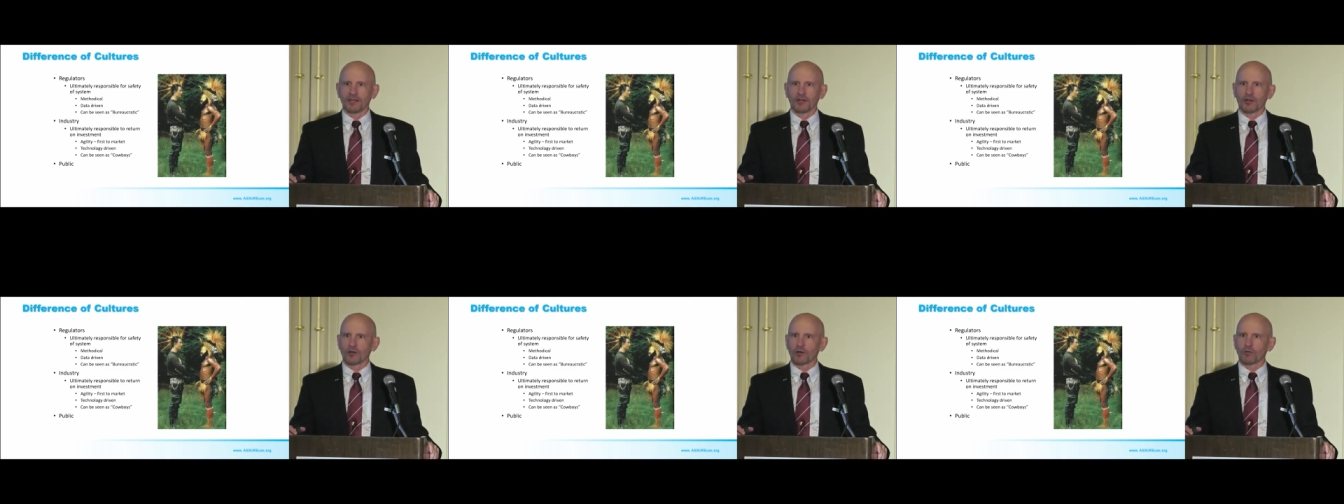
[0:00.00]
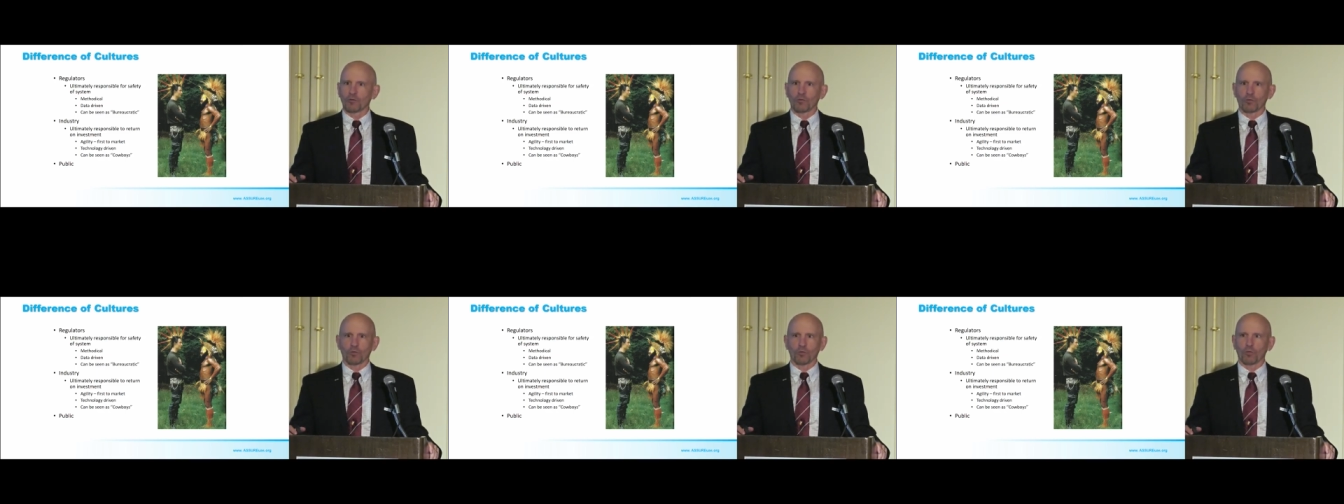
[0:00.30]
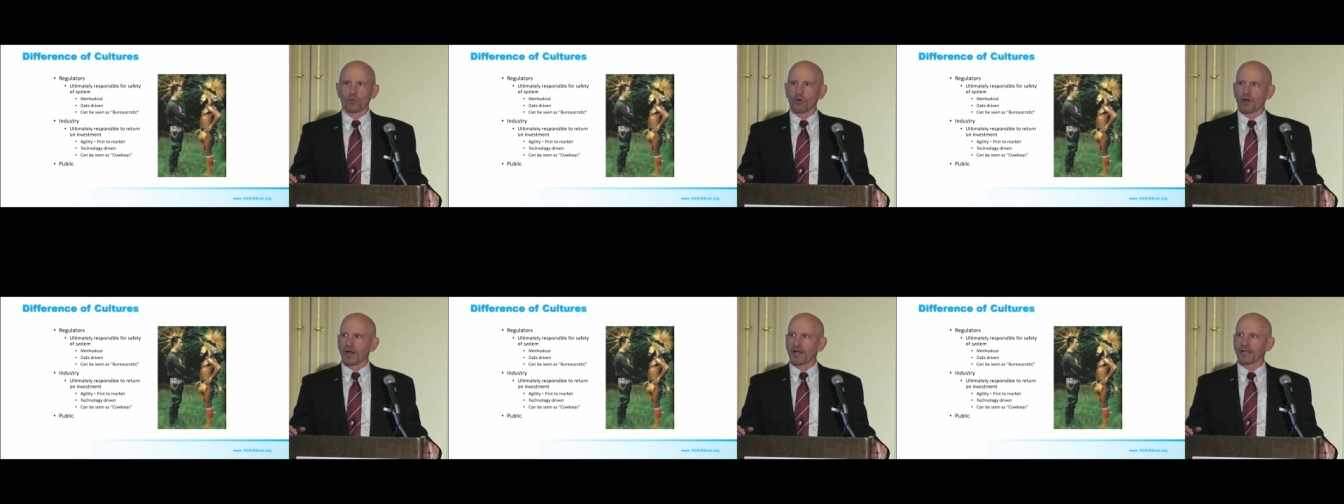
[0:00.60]
you know,
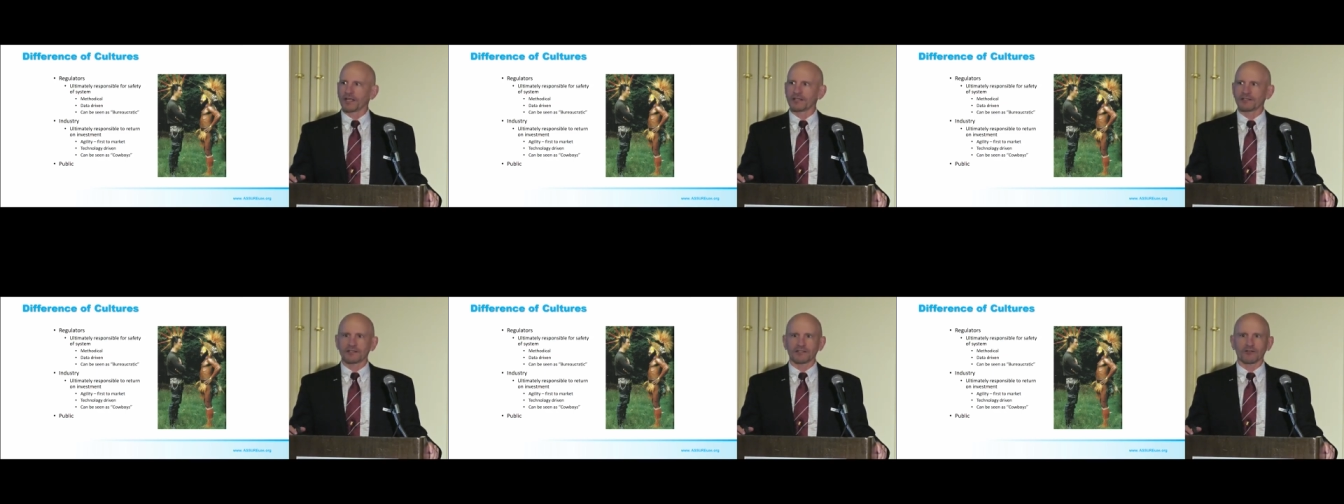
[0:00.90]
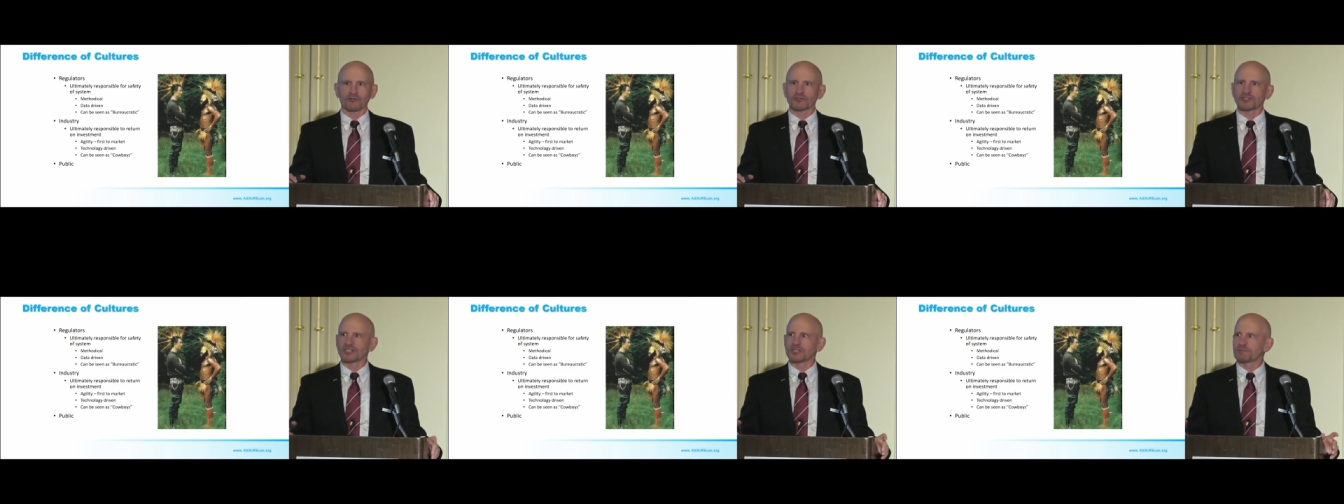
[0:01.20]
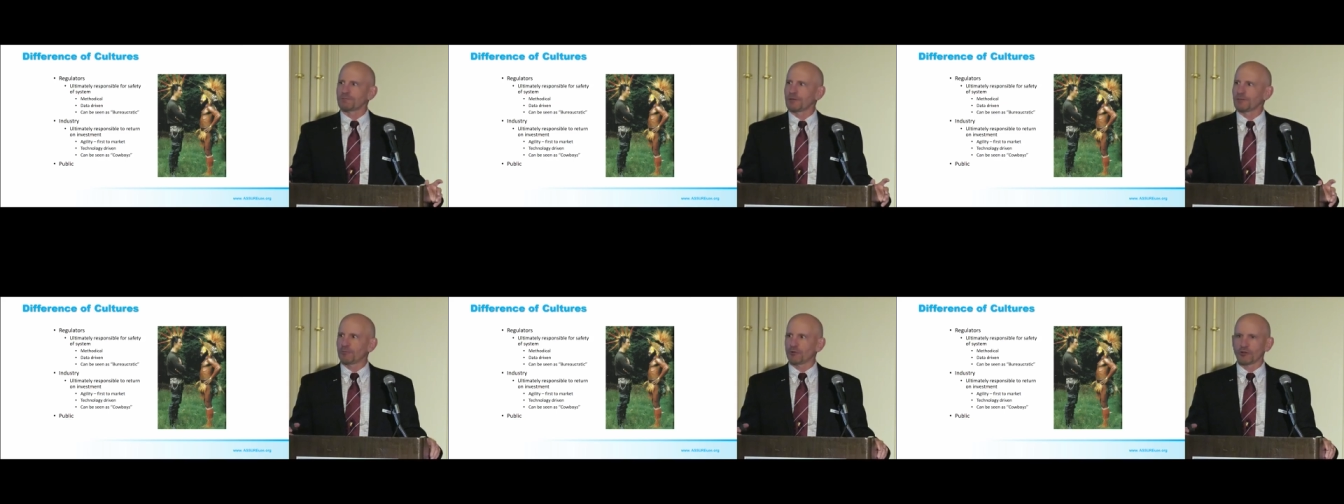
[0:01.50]
why don't
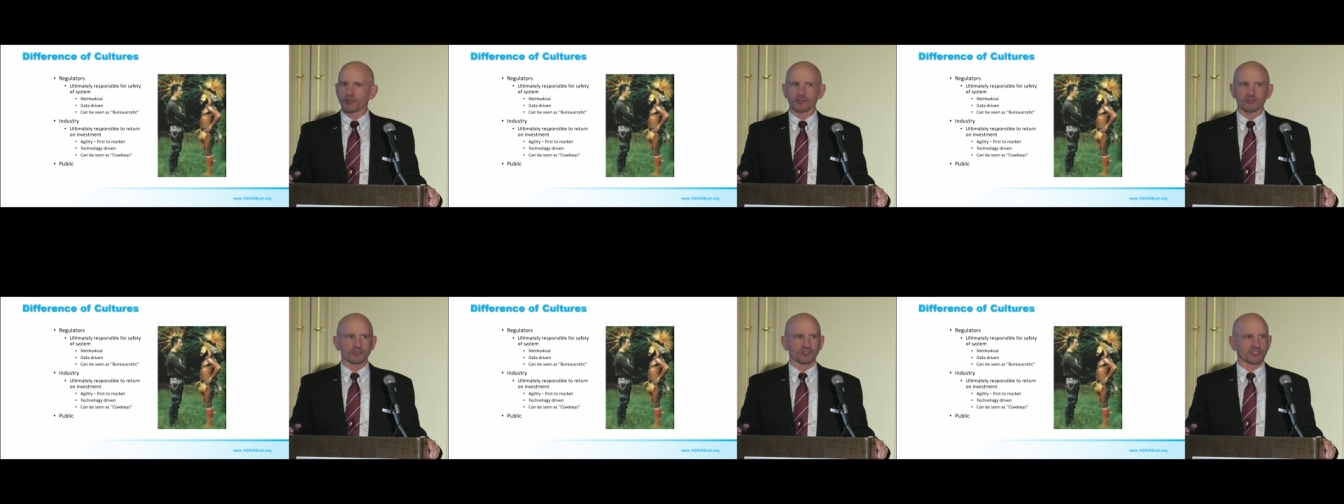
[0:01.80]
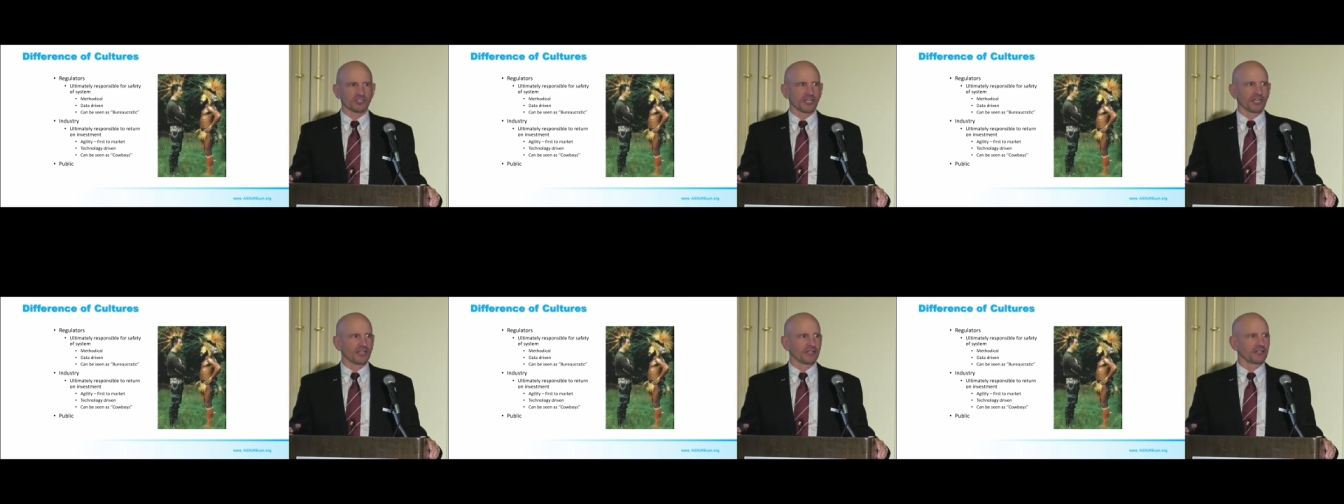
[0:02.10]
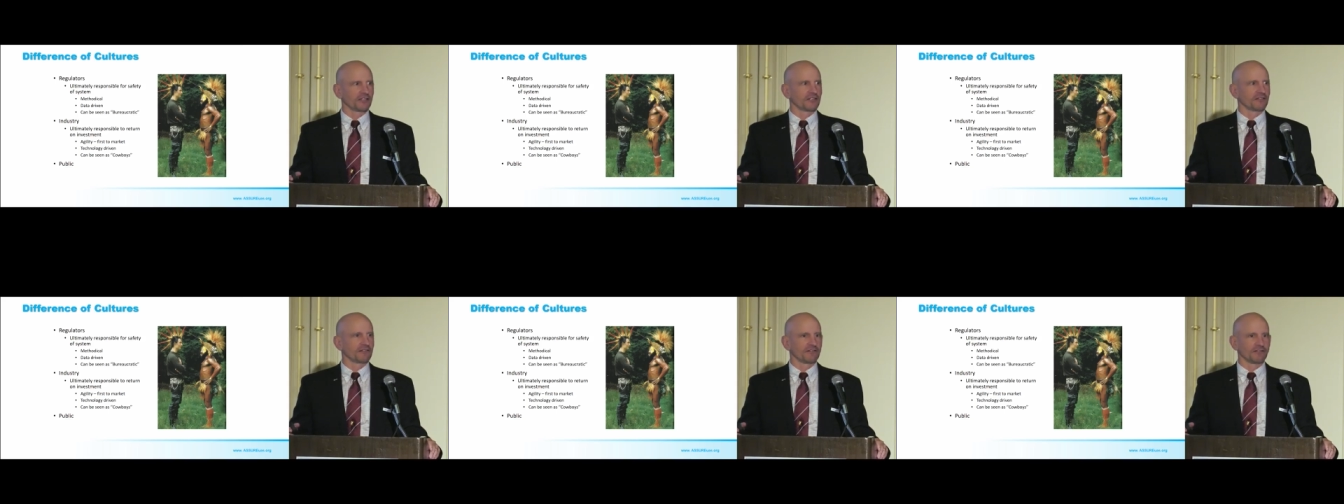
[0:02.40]
these people
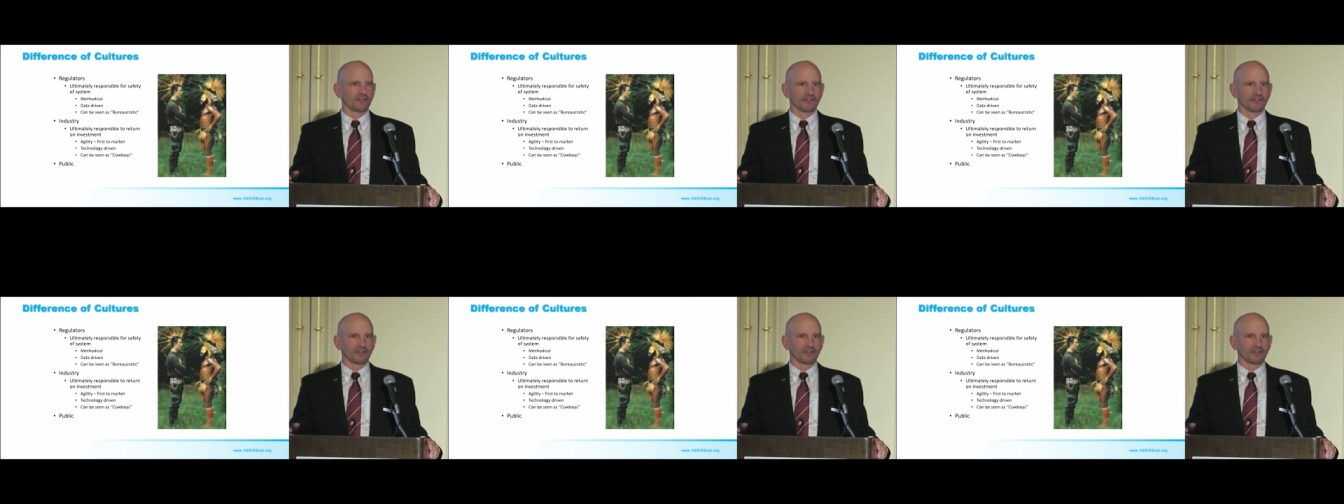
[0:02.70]
understand the,